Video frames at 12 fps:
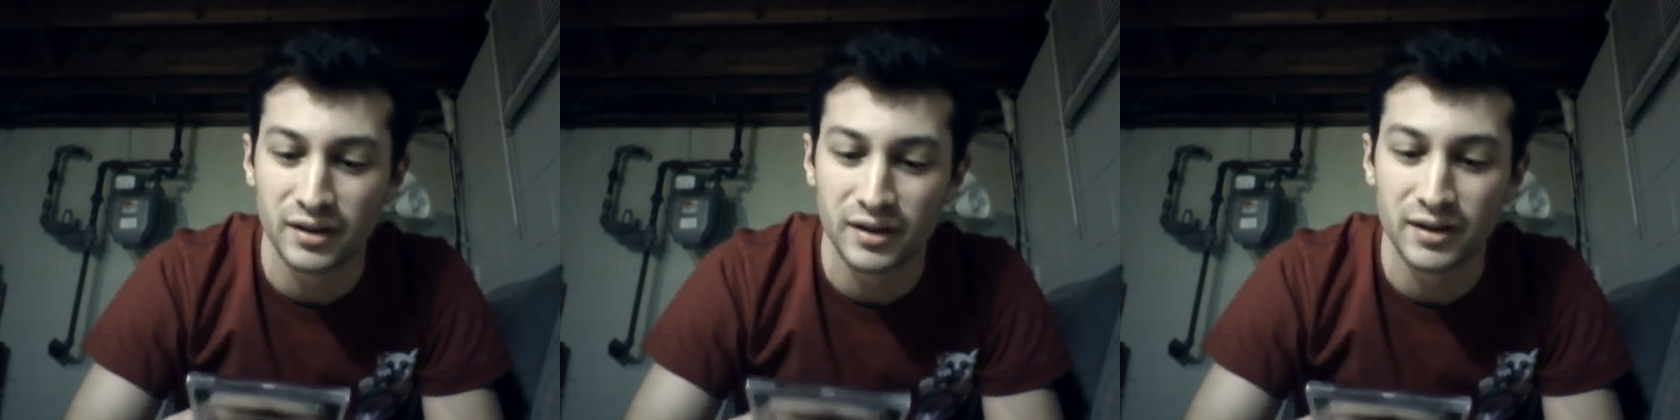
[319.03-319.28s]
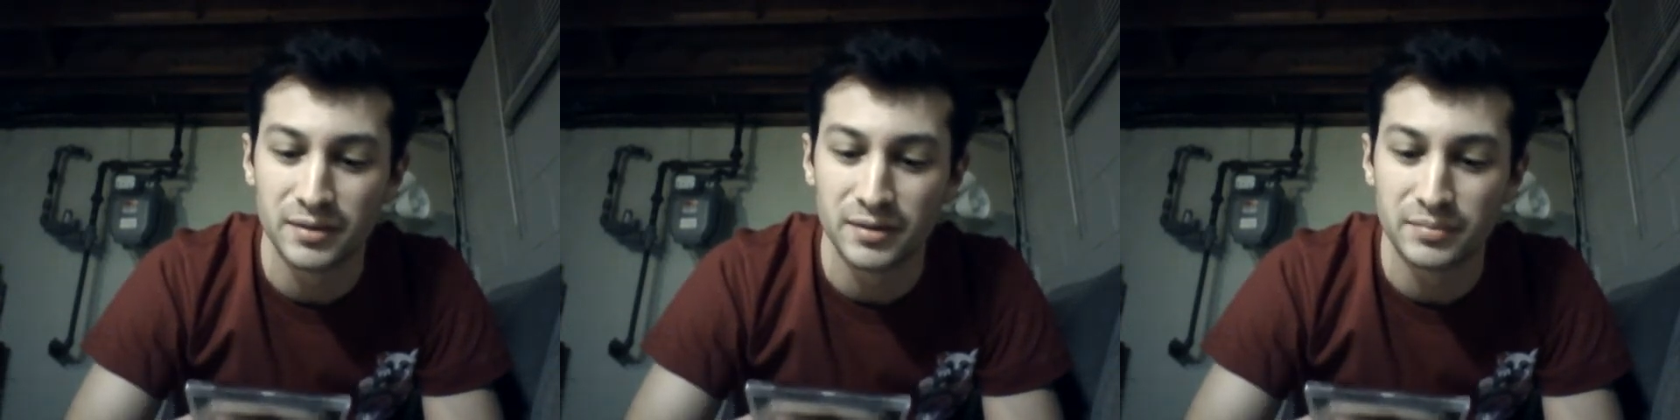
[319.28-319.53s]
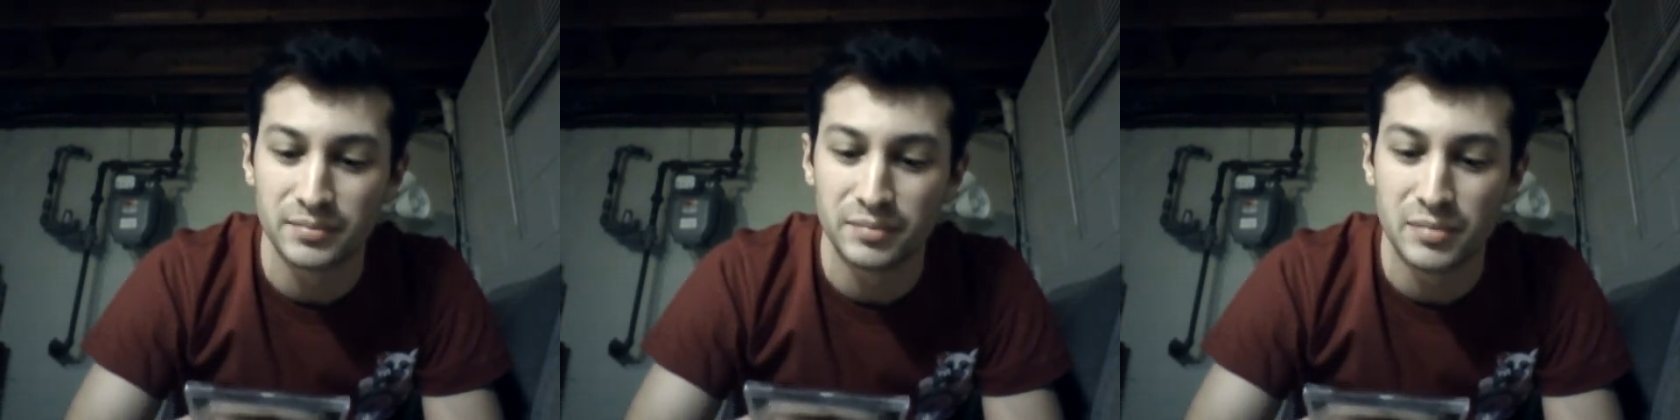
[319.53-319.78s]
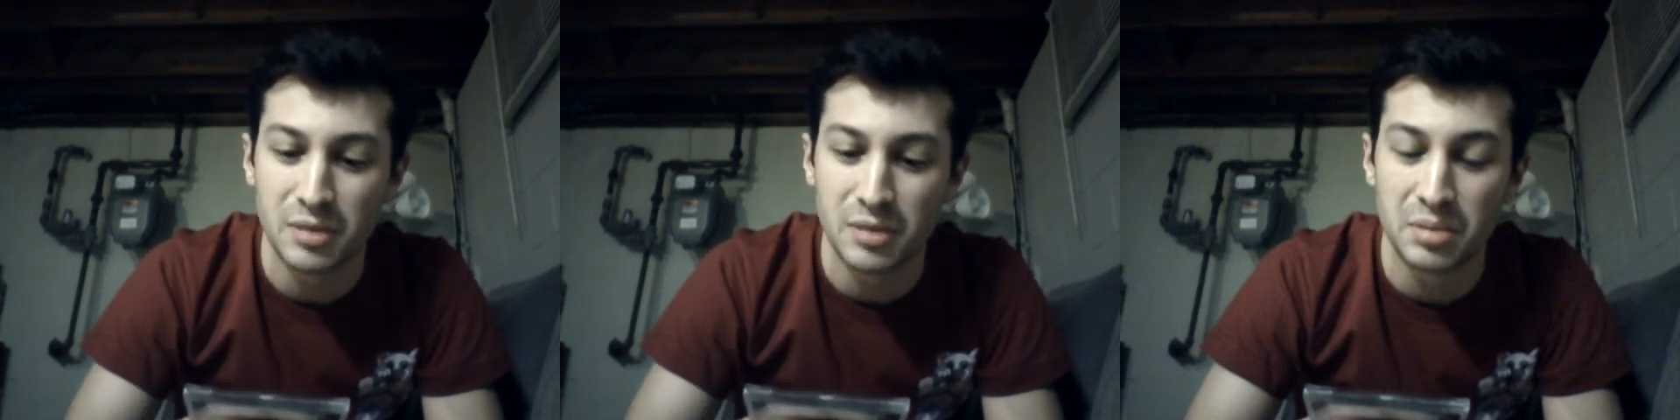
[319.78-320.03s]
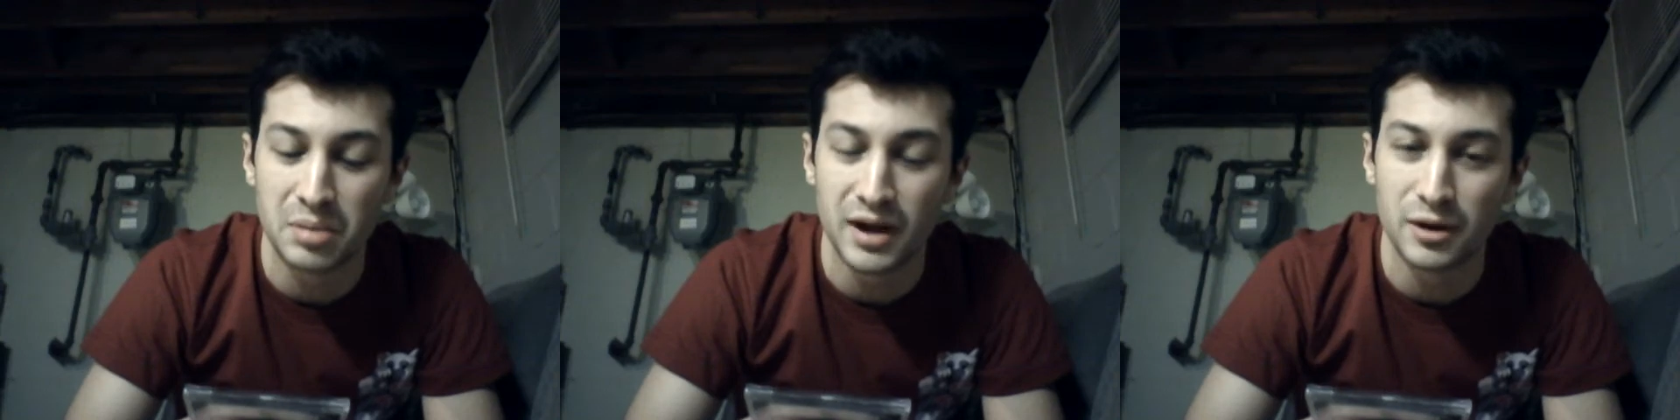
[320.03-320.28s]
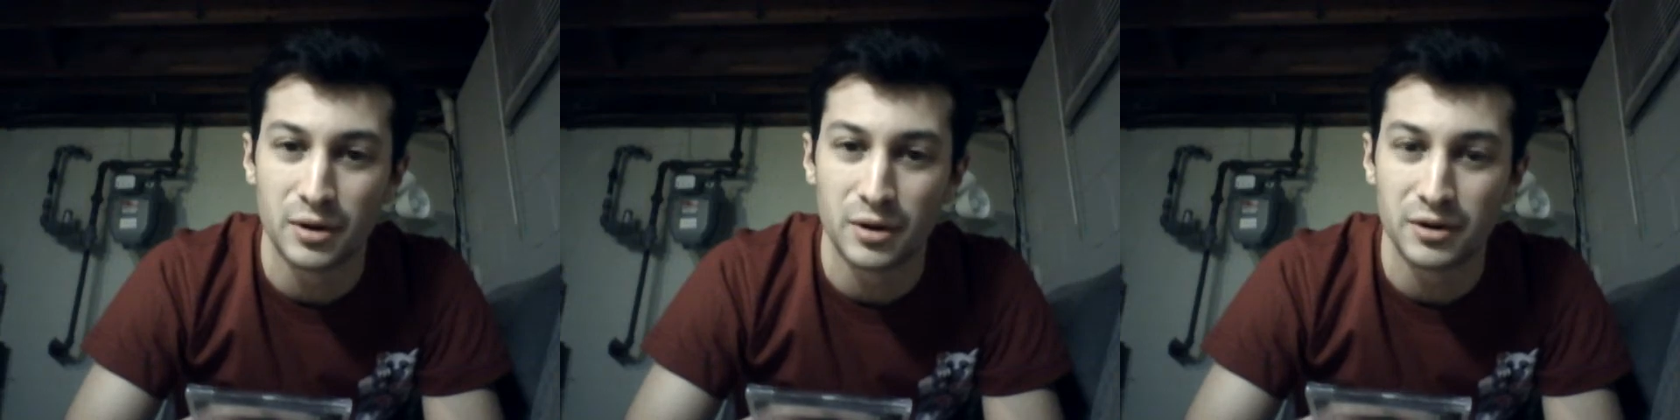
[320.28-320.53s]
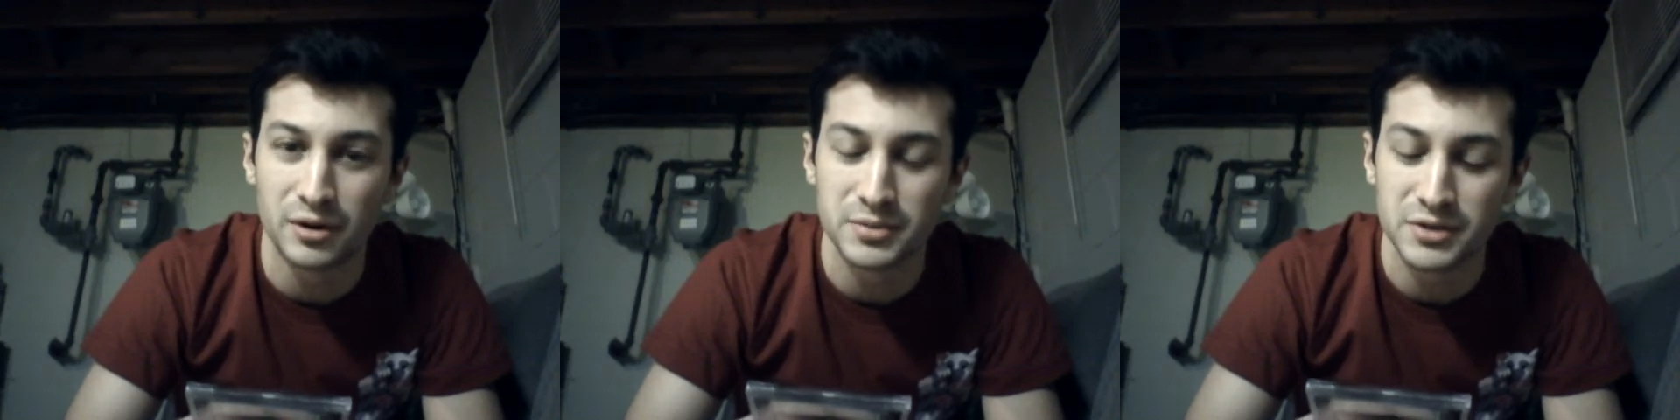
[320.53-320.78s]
a bio on him.